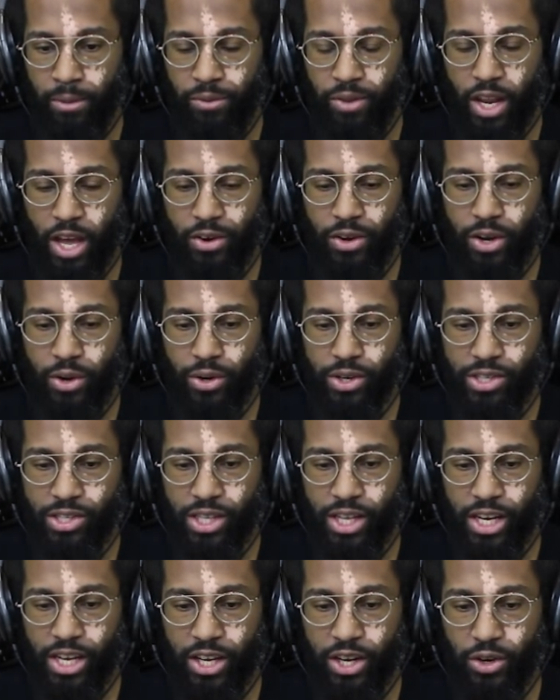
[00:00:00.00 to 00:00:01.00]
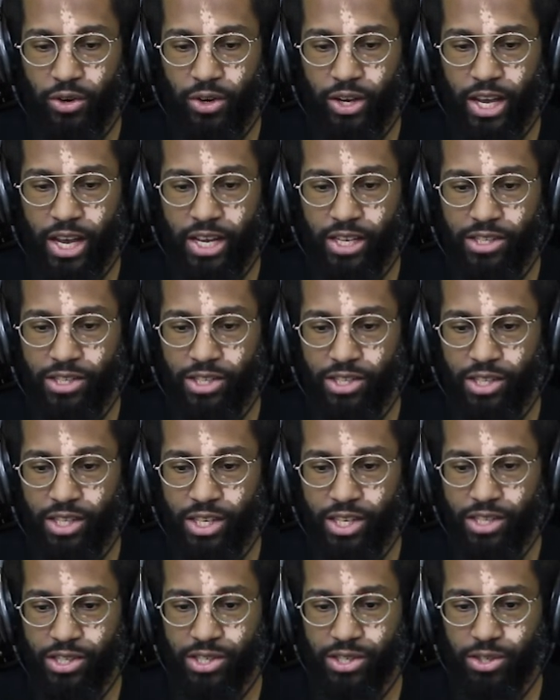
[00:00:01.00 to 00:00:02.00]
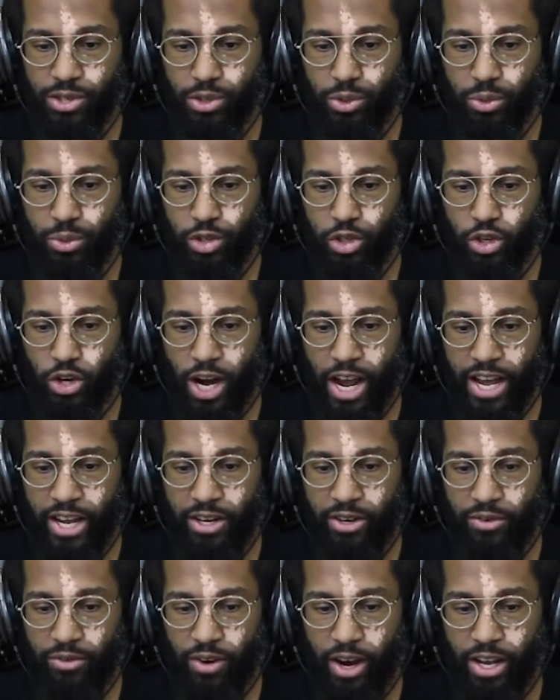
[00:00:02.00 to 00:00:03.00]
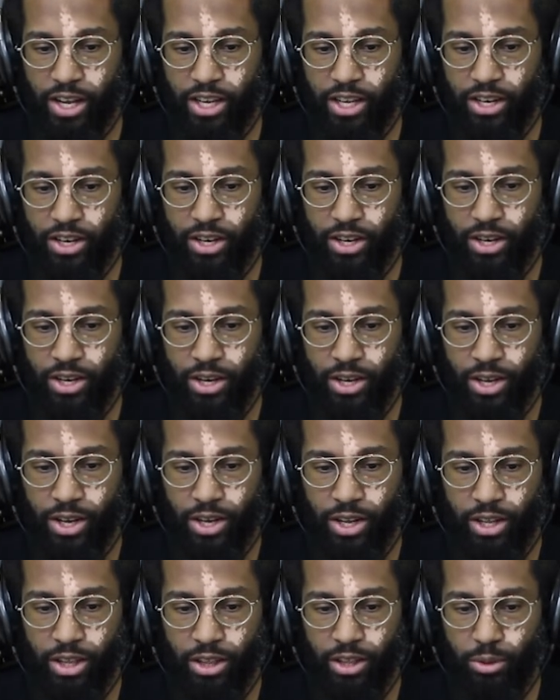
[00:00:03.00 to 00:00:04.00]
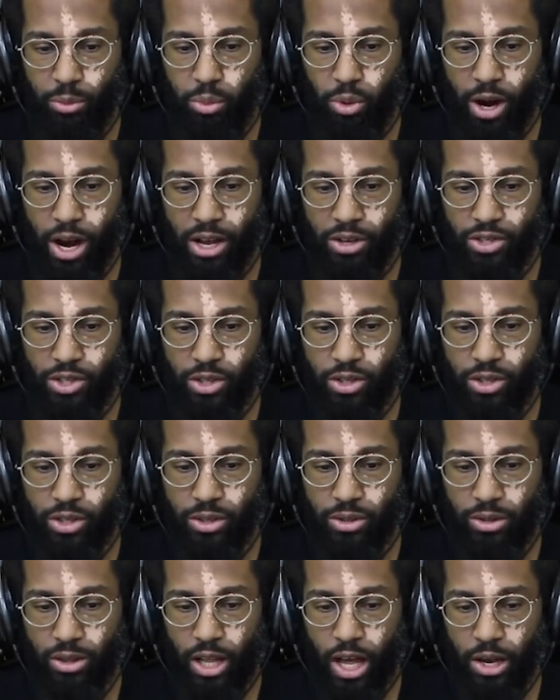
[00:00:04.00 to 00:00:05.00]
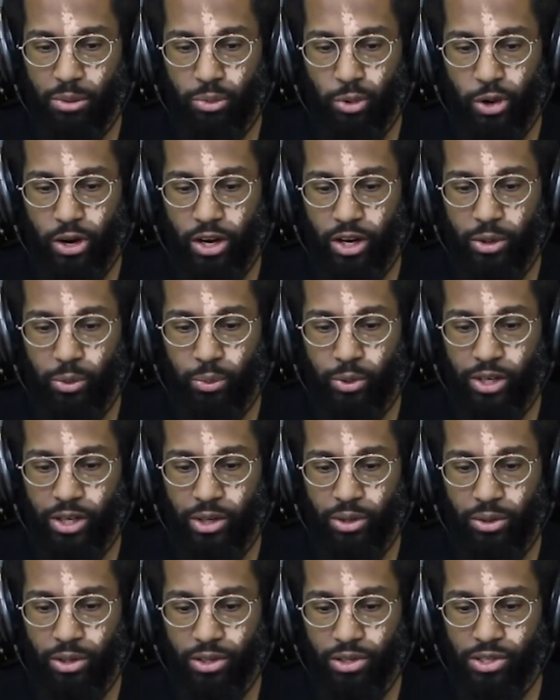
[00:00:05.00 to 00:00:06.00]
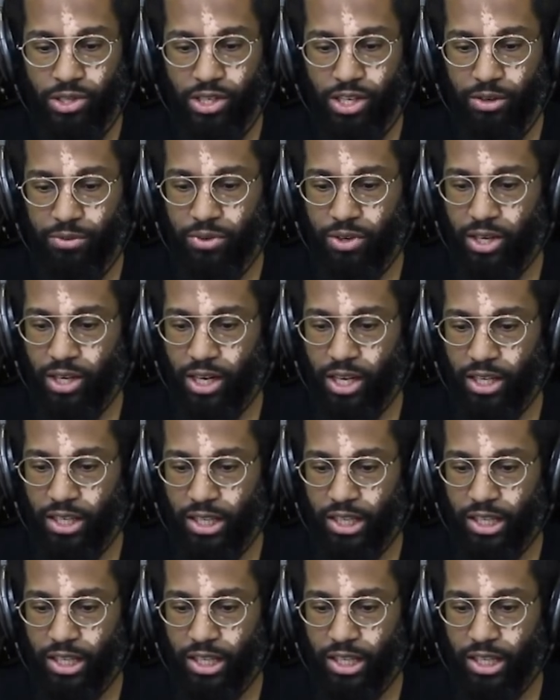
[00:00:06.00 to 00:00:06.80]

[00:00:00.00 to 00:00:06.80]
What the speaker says: Now notice that it creates this new track right here. The browser library window looks different, and